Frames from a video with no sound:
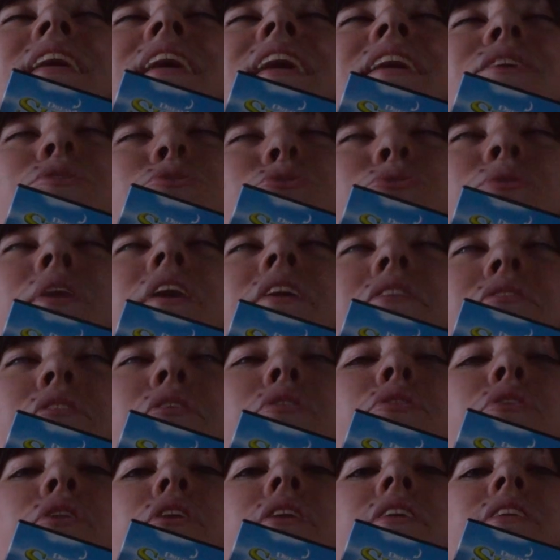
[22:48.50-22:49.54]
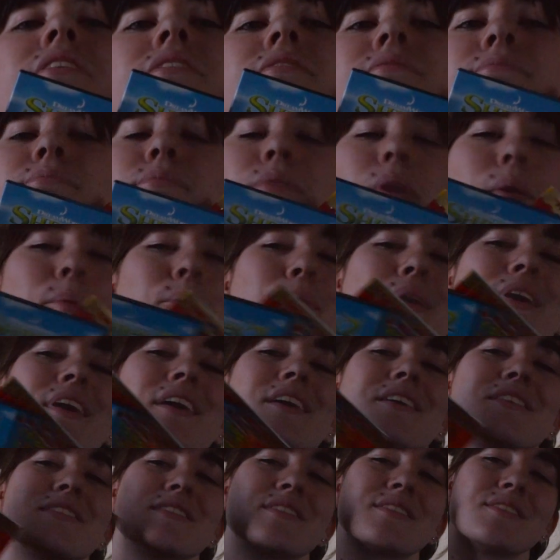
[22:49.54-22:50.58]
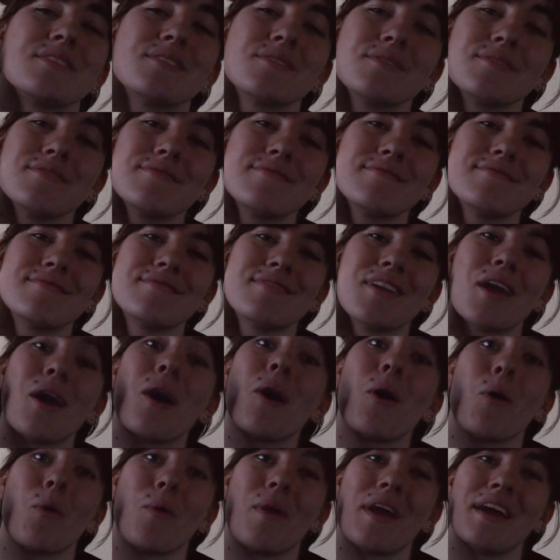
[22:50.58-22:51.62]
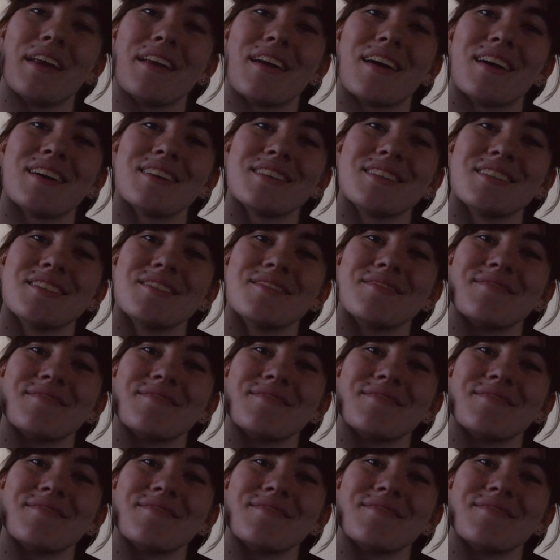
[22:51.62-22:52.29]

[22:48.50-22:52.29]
and Shrek the 3rd. Because why not?